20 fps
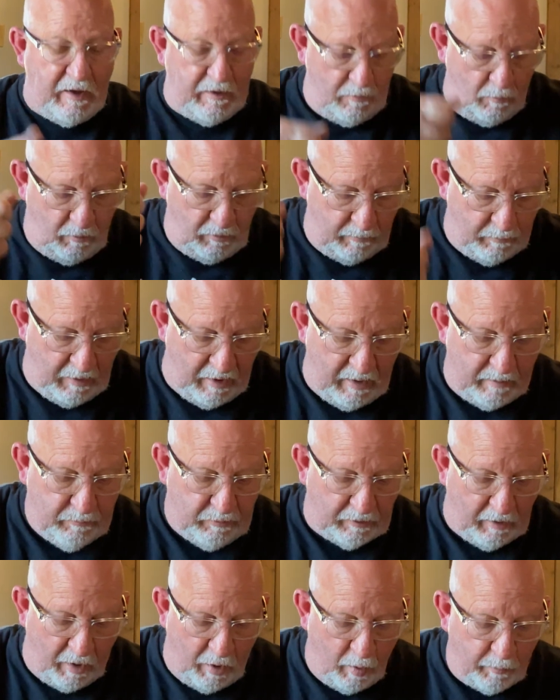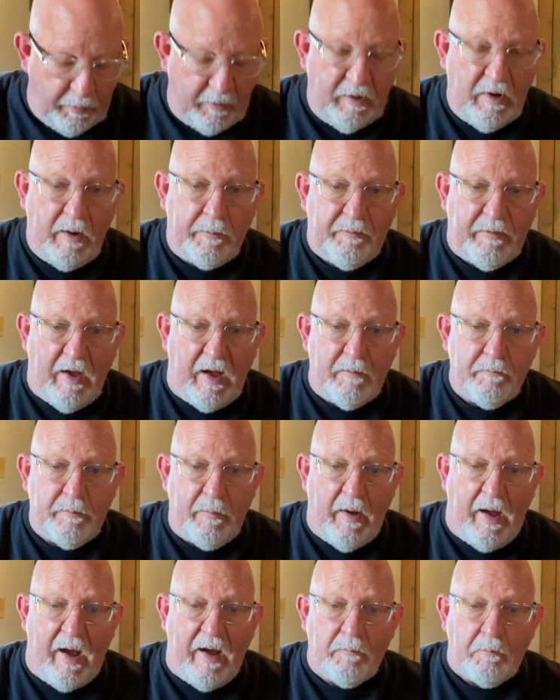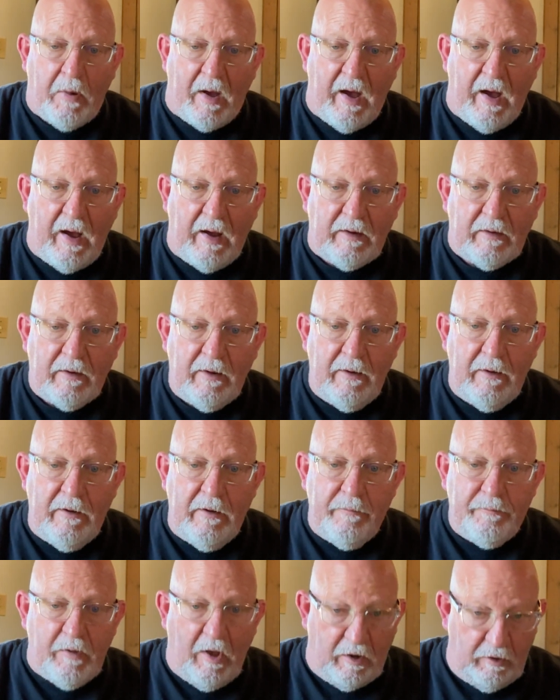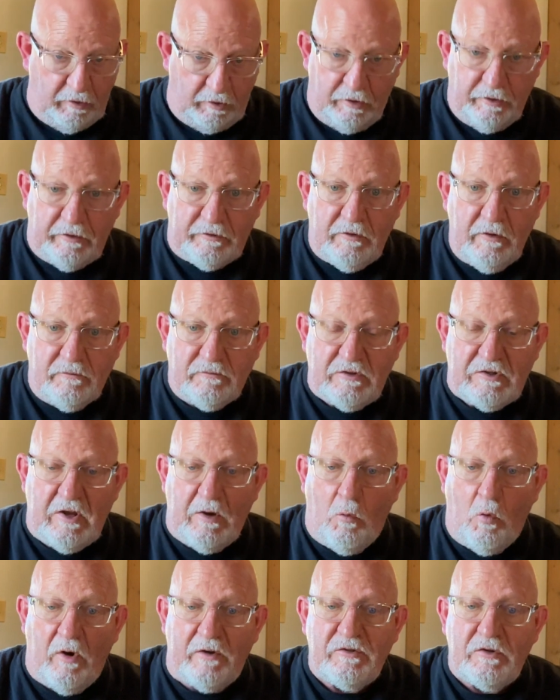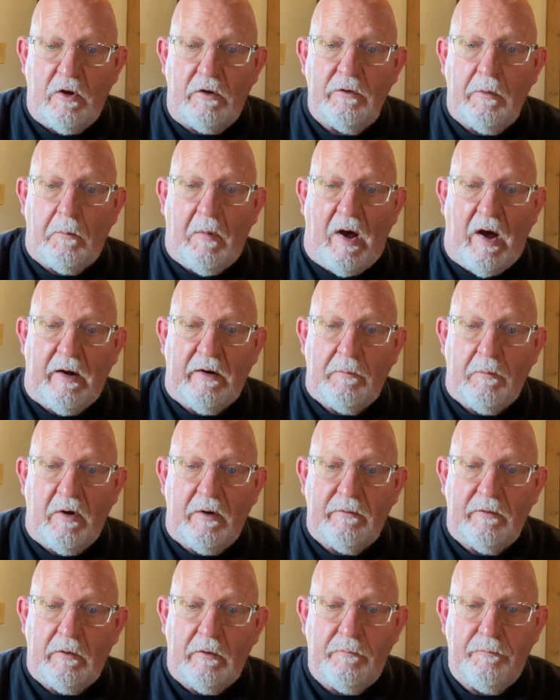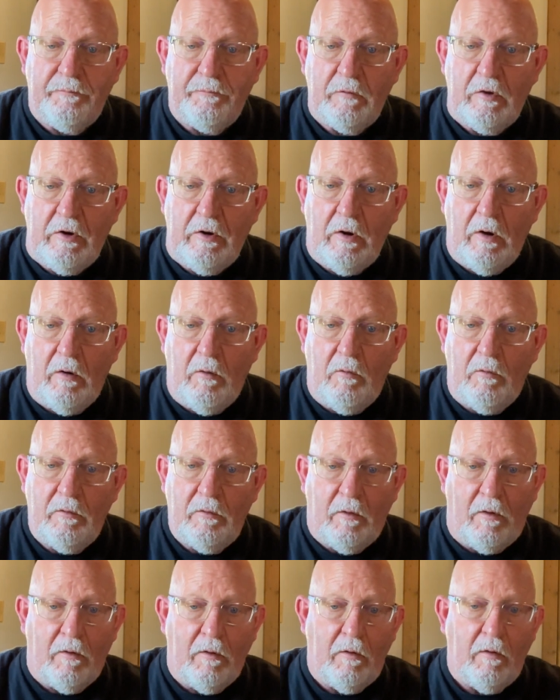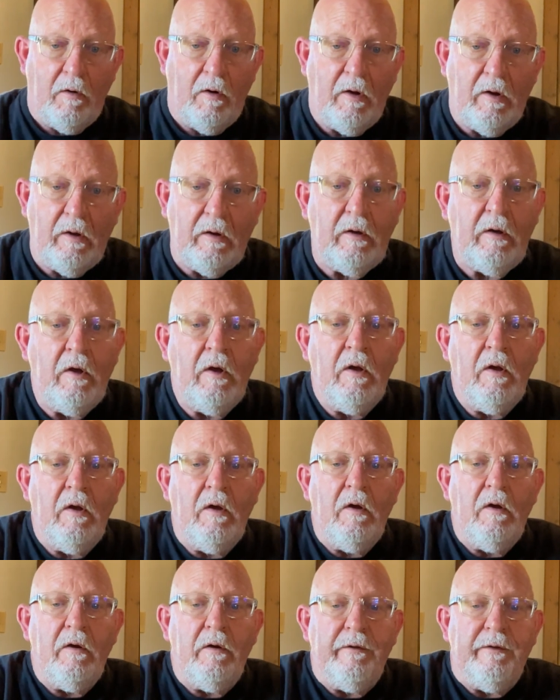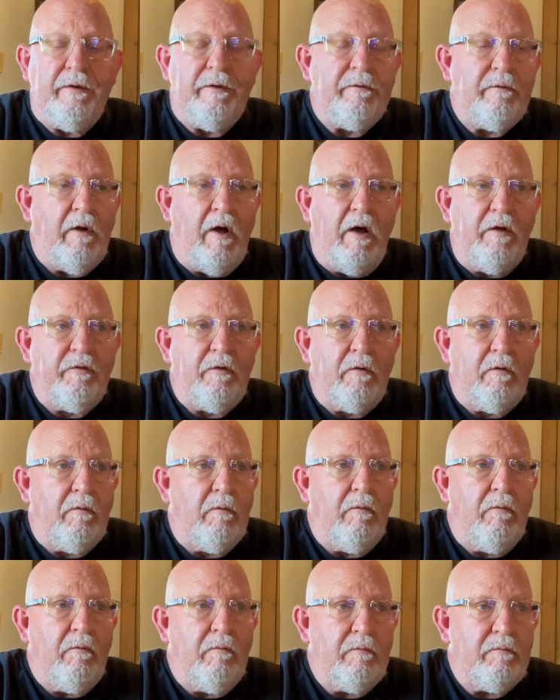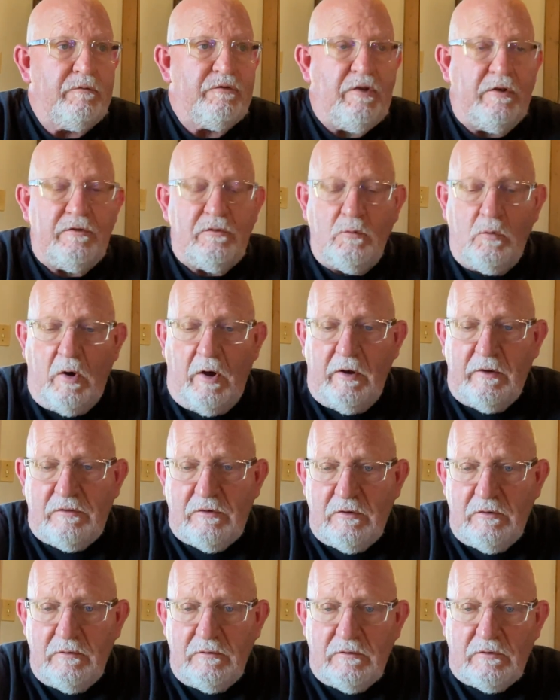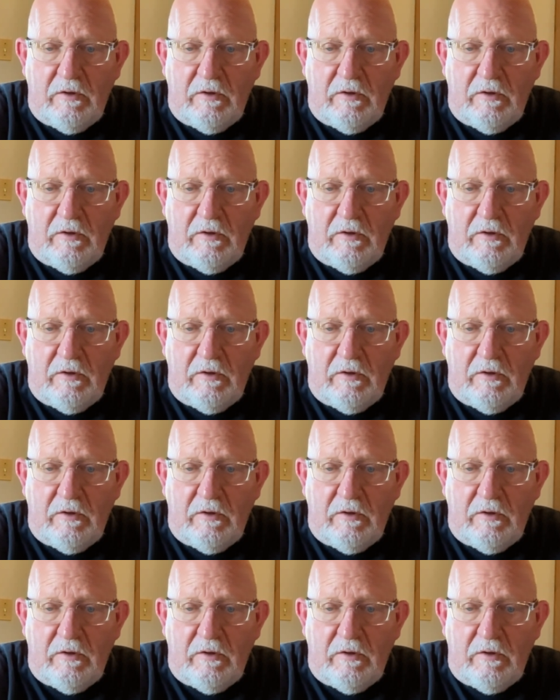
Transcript: You want to be able to open up that backpack and look and see what's on the bottom of it, or in other situations